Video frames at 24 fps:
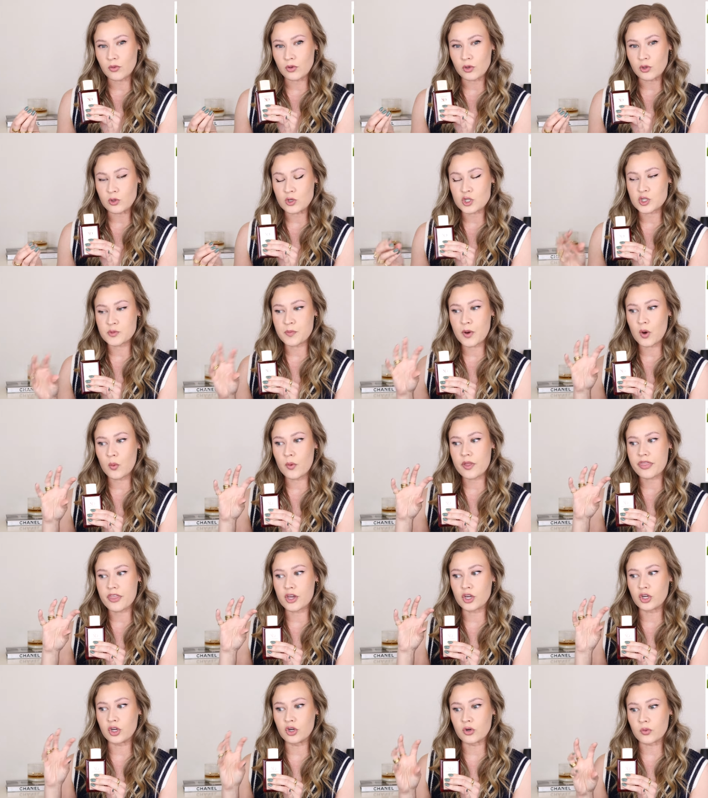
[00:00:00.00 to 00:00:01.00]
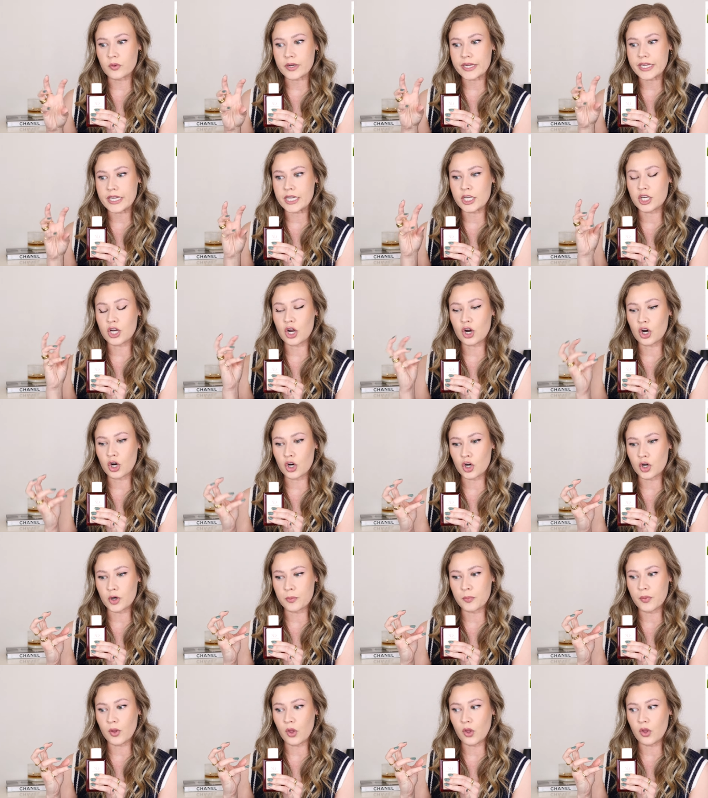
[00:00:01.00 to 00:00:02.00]
Rouge, but with a green
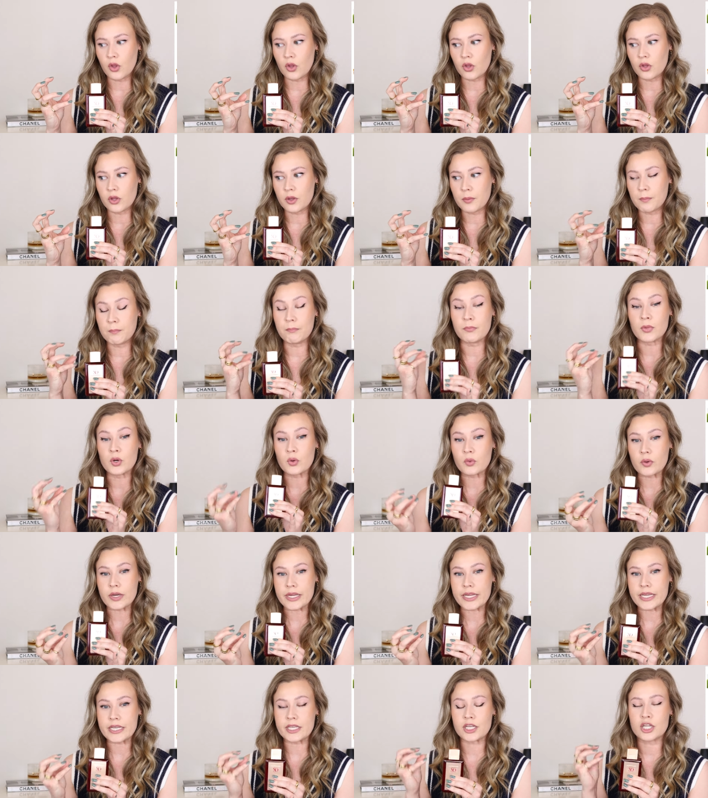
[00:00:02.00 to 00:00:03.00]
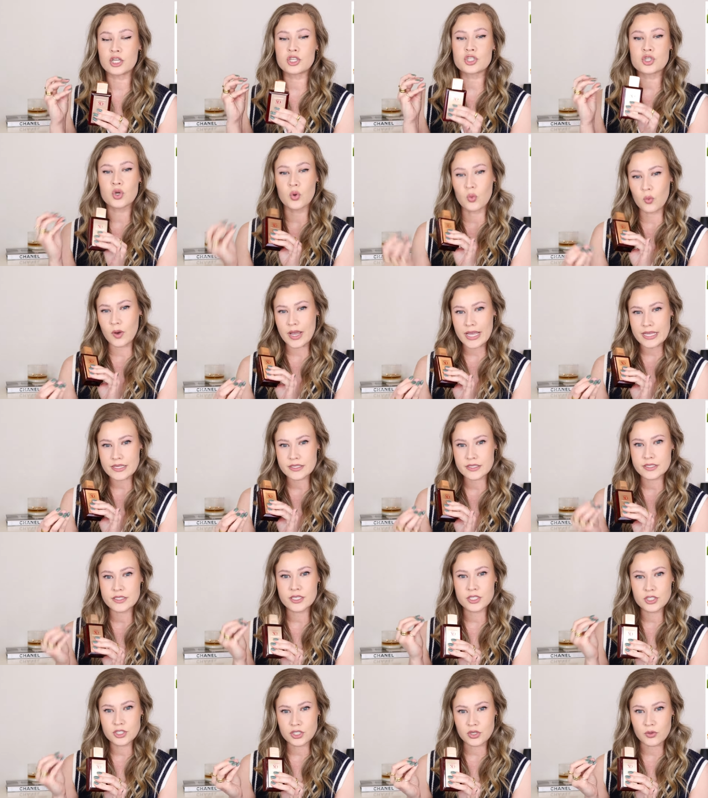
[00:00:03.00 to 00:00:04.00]
herbal marine
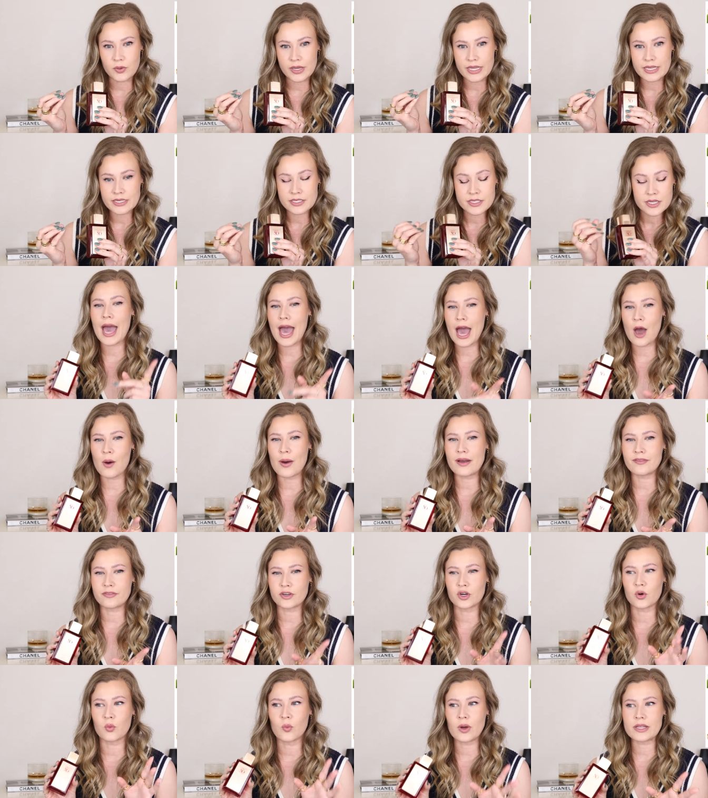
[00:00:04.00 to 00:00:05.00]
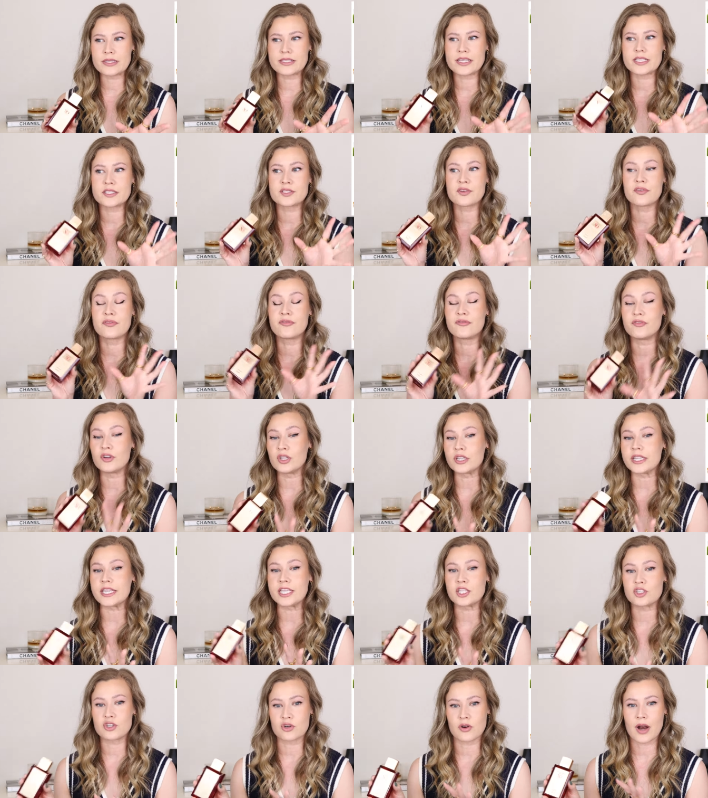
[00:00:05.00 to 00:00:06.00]
twist to it. However, once it's
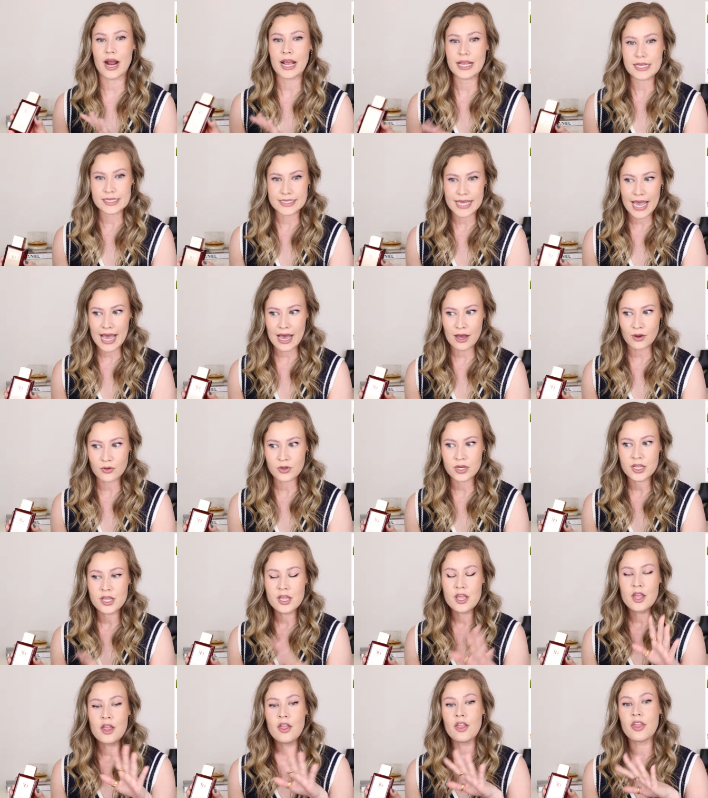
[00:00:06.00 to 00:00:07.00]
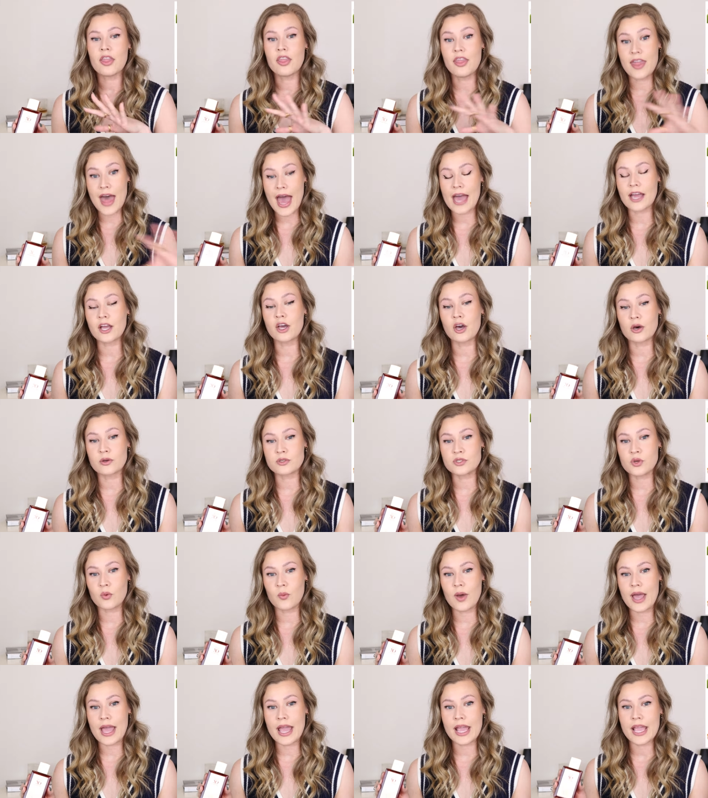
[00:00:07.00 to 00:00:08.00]
fully dried down, that goes
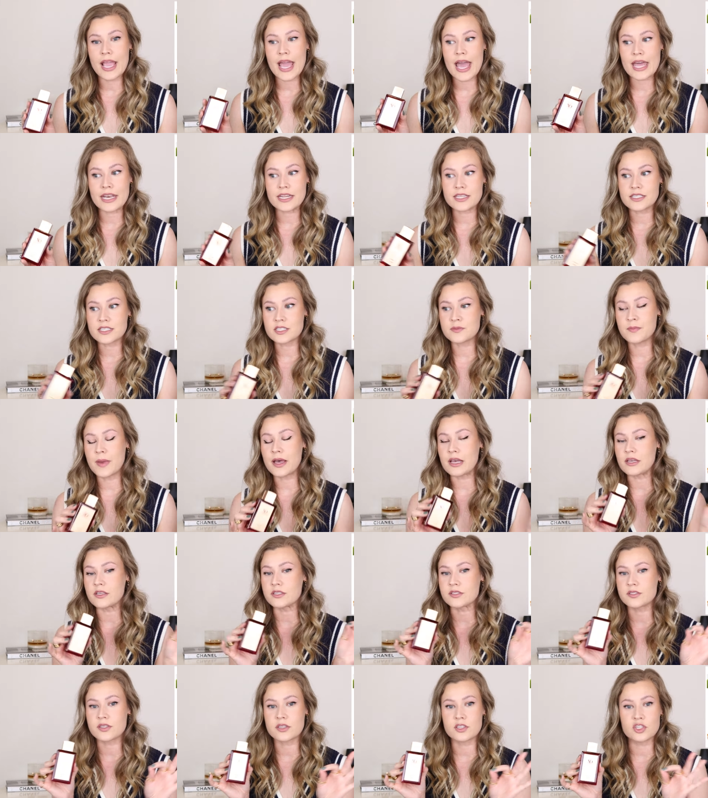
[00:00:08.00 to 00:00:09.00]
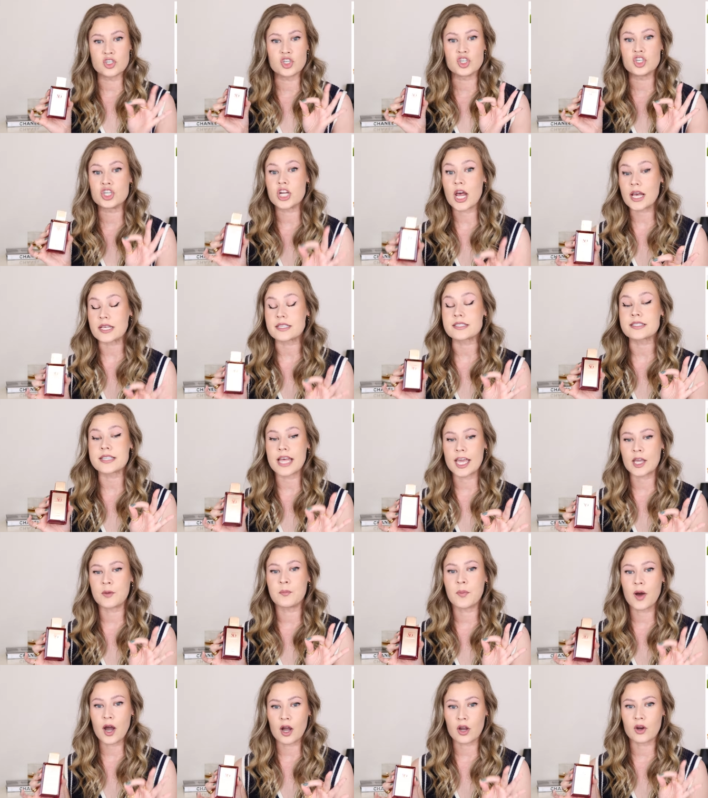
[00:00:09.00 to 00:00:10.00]
away and it smells just
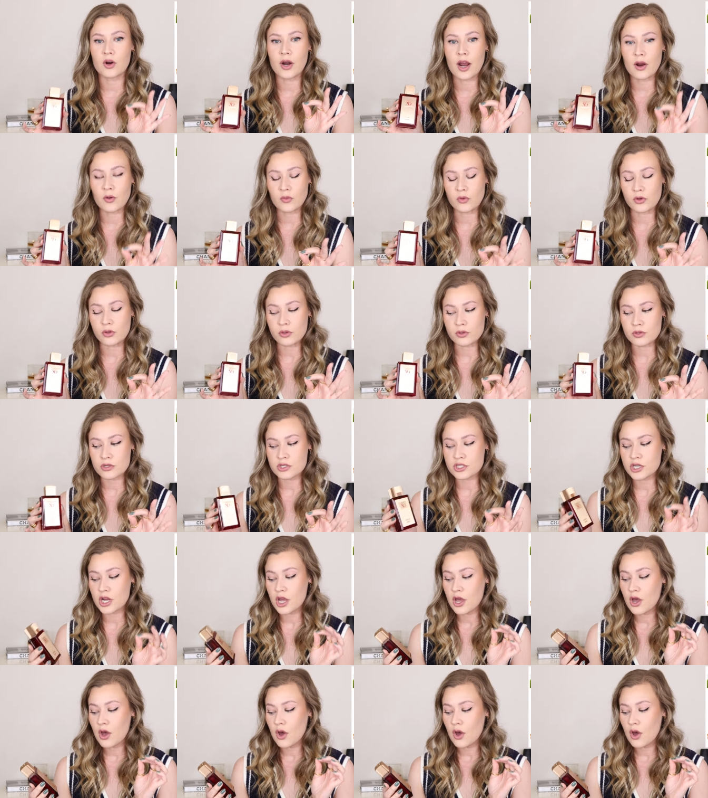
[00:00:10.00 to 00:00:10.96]
like Baccarat Rouge.